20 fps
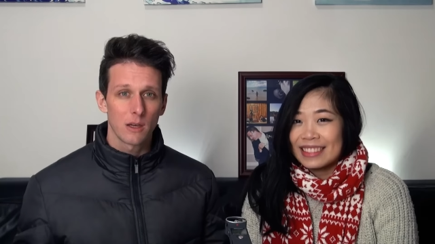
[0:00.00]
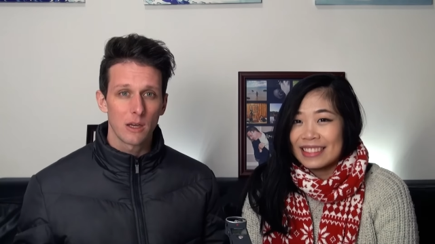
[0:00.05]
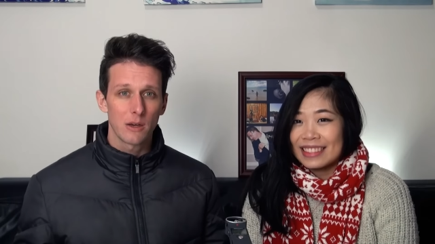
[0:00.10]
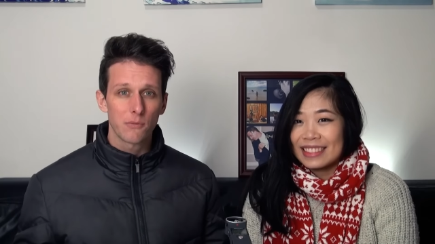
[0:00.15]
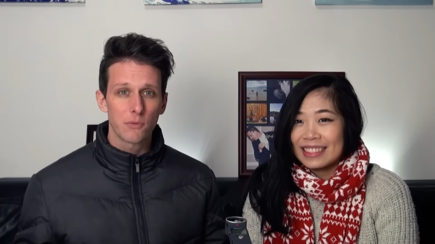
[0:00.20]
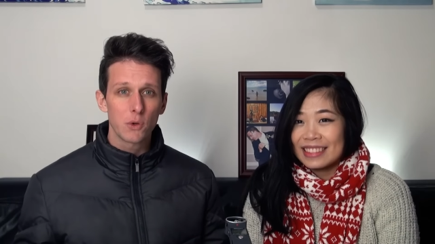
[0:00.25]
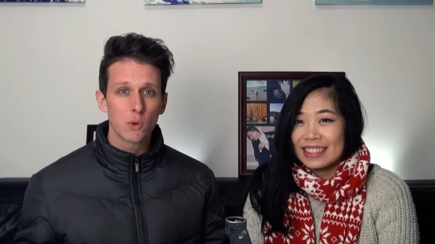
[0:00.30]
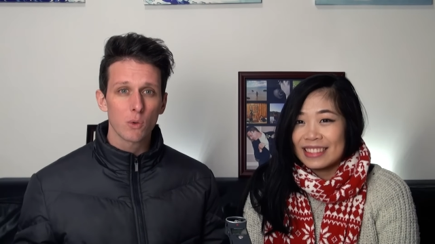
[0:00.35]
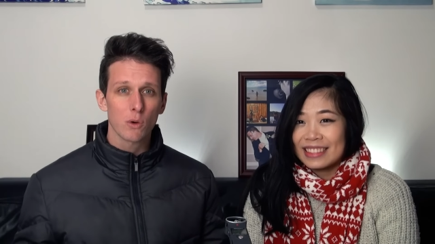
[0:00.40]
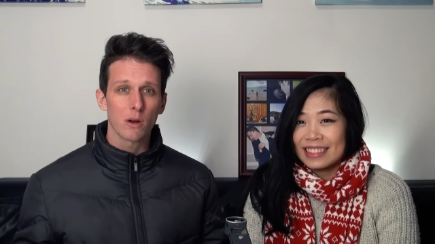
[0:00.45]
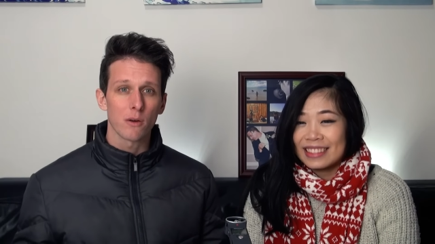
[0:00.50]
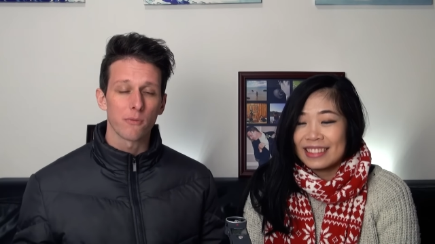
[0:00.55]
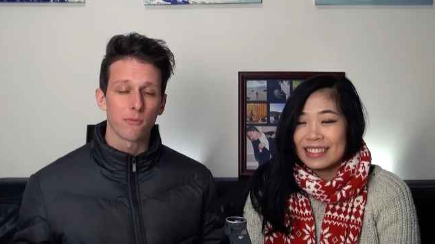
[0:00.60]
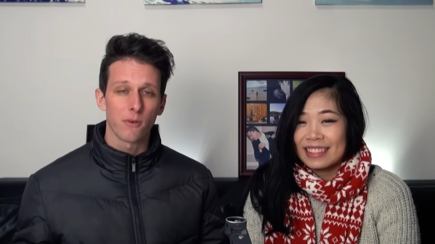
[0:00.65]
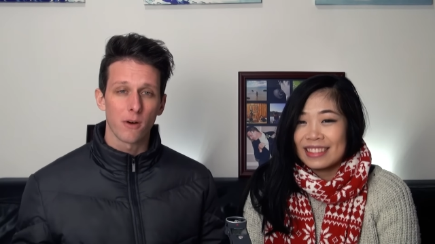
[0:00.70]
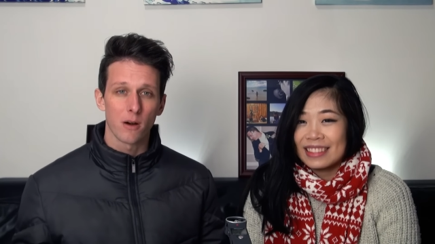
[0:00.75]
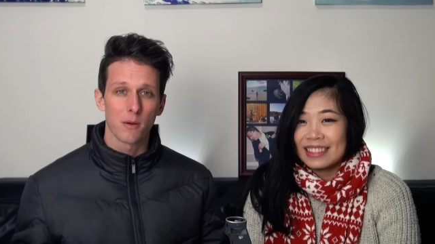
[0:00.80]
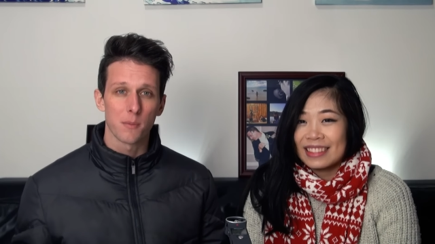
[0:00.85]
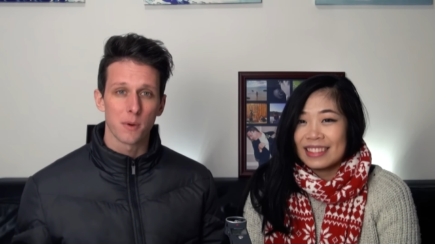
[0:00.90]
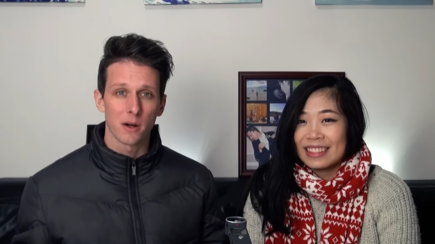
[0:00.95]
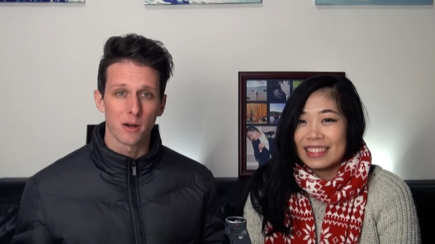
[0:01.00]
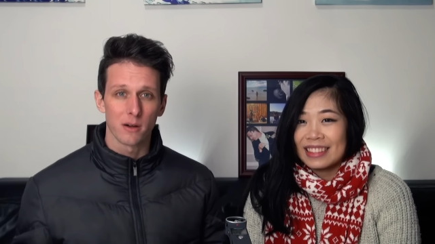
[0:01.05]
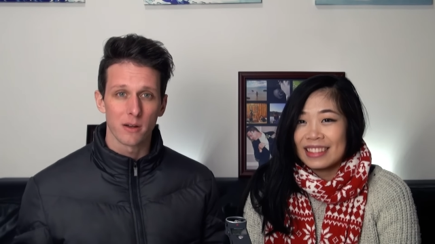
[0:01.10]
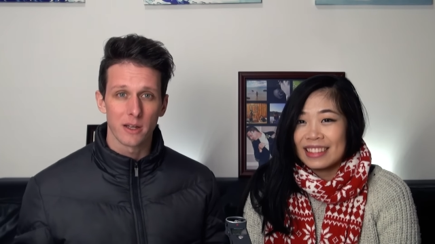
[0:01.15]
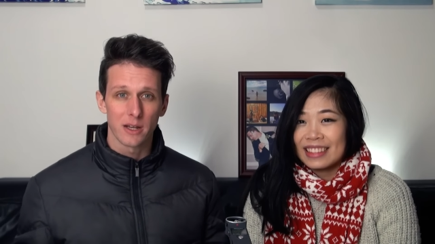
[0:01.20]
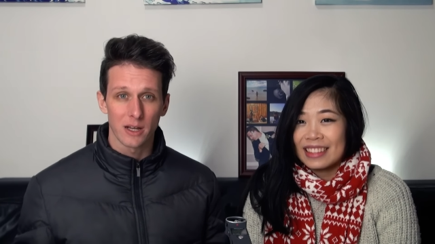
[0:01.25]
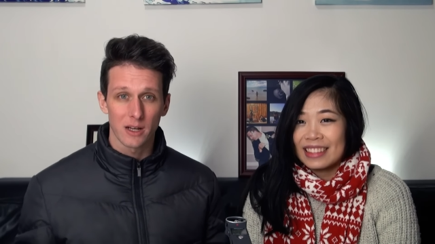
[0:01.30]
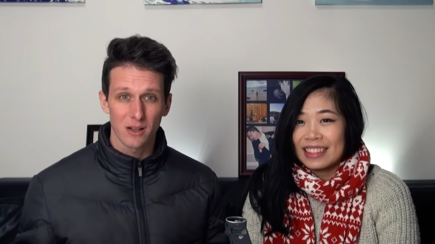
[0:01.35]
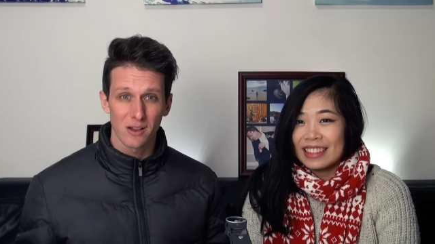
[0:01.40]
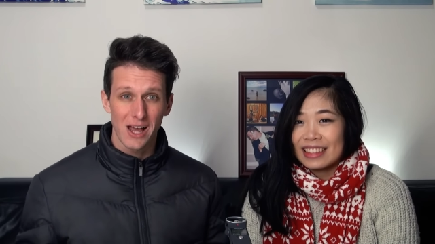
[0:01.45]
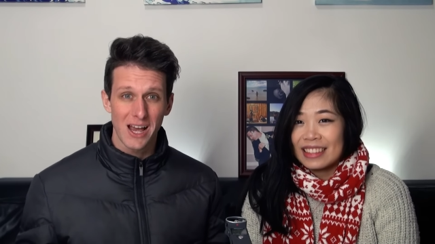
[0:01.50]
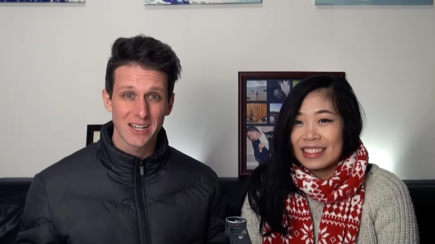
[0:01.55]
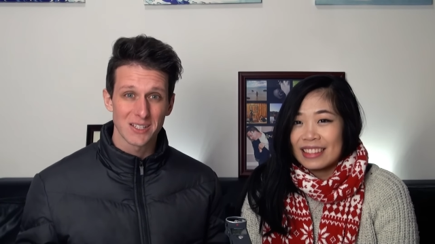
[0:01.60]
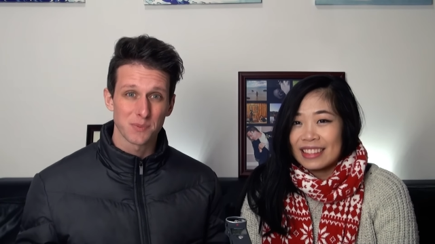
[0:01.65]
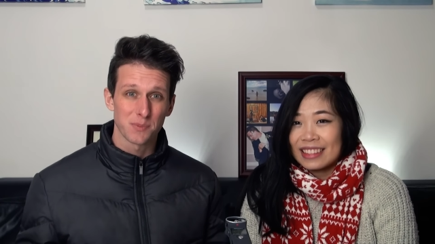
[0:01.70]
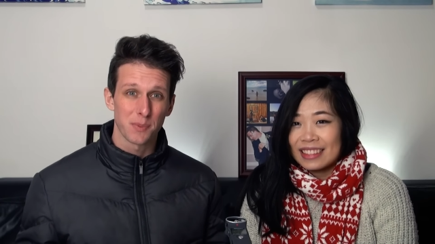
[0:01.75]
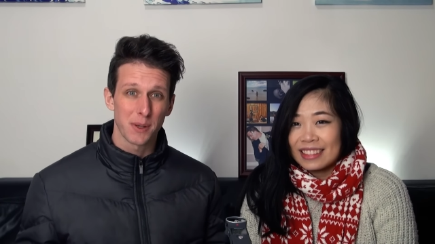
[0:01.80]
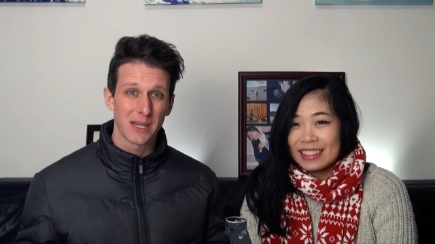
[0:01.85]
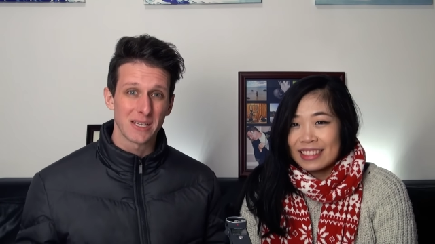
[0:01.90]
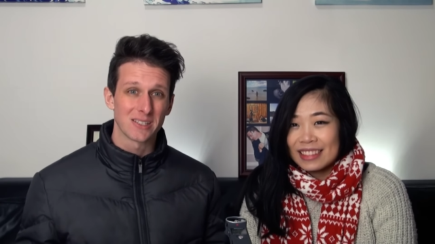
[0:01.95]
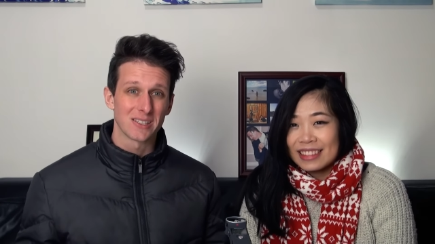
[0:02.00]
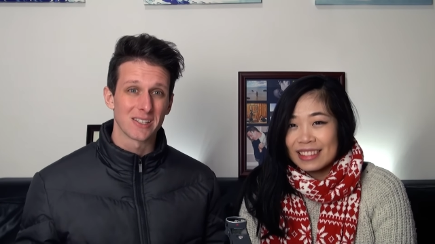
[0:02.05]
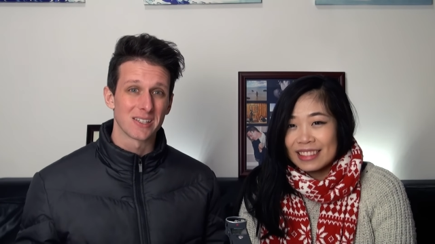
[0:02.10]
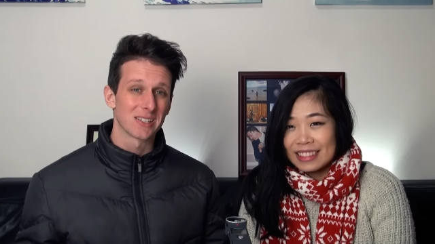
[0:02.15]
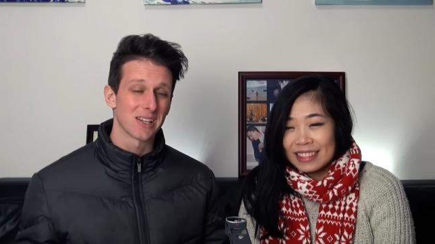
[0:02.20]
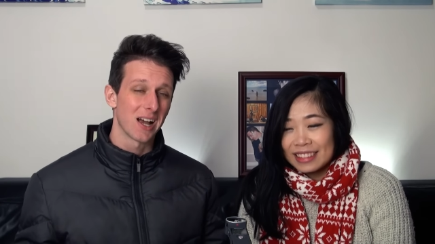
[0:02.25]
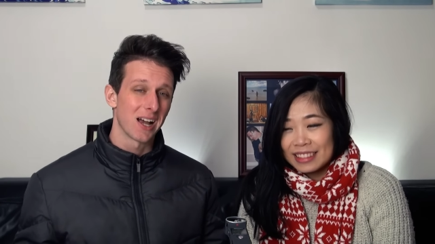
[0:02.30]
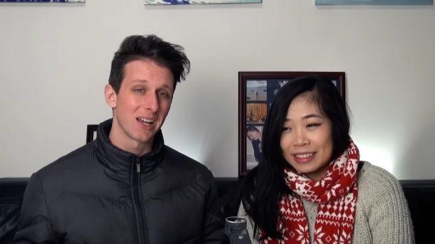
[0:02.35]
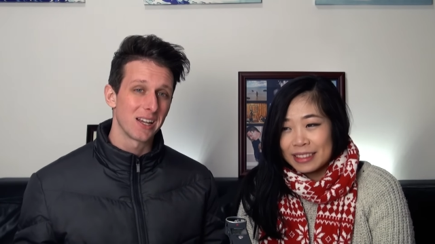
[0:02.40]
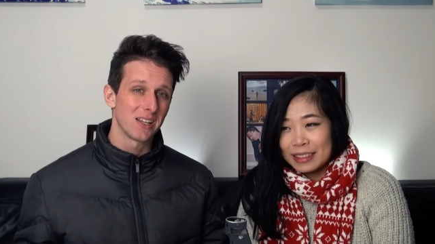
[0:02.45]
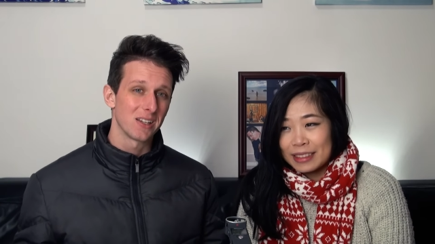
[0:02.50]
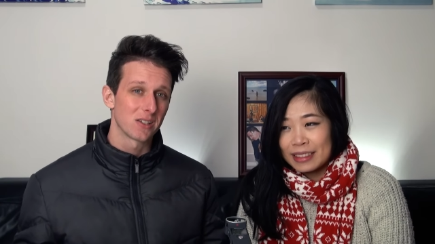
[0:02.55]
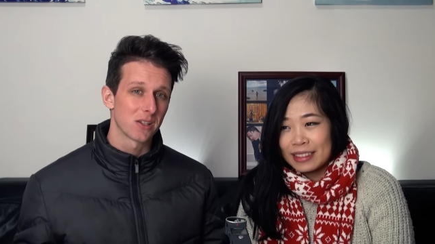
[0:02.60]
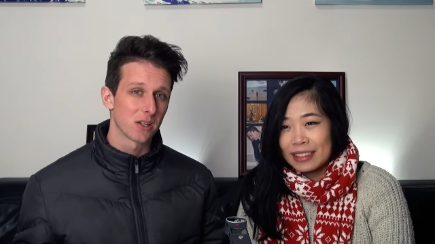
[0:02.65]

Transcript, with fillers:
Speaker 1: If you were a farmer in a class-based society